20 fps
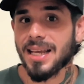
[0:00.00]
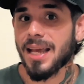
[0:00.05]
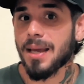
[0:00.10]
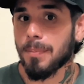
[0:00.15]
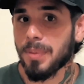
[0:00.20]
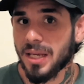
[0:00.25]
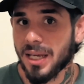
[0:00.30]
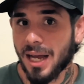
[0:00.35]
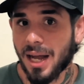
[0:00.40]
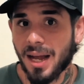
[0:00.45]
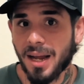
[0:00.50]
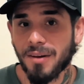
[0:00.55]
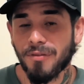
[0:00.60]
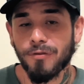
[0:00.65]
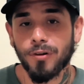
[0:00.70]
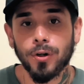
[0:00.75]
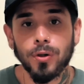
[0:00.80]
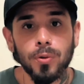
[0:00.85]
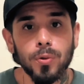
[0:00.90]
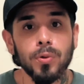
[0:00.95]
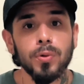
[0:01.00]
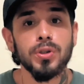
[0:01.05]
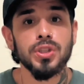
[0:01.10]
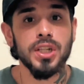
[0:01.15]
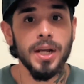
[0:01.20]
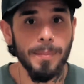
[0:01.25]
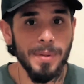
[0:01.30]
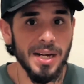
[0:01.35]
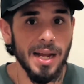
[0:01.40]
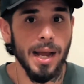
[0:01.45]
API for Google
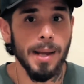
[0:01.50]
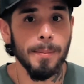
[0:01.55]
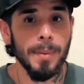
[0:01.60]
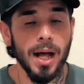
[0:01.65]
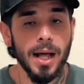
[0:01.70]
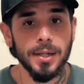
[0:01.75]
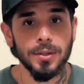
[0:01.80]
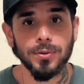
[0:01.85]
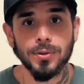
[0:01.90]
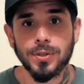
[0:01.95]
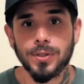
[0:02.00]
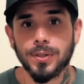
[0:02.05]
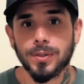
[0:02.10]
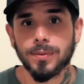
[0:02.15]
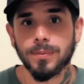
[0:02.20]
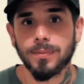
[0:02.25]
Gemini models.